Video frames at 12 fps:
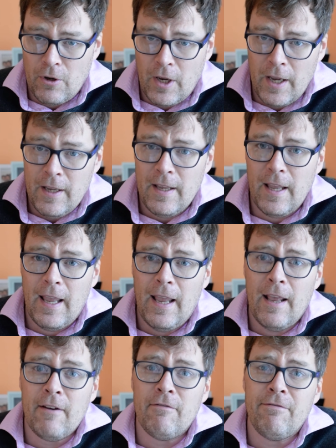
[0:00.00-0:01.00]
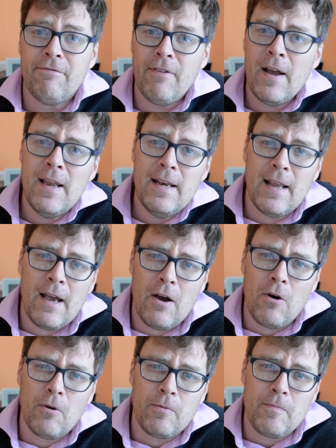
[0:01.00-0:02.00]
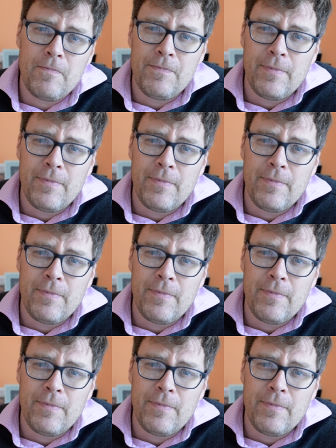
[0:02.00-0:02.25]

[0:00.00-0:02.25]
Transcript: okay? And find out